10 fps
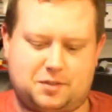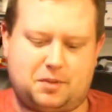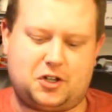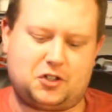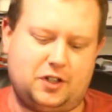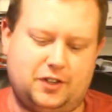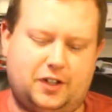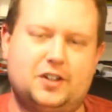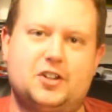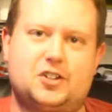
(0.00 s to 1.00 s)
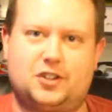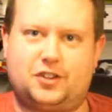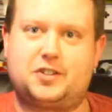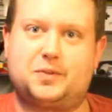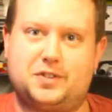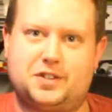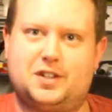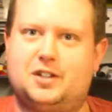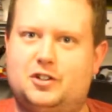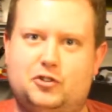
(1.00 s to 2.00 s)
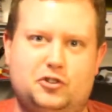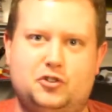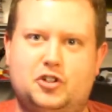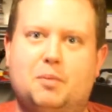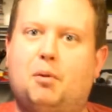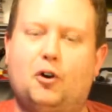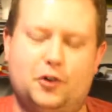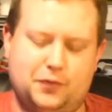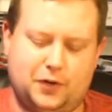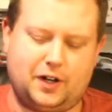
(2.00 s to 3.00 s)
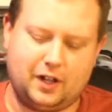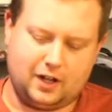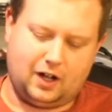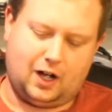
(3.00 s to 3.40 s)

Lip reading: especially in the condition that this one's in, you jump all over it.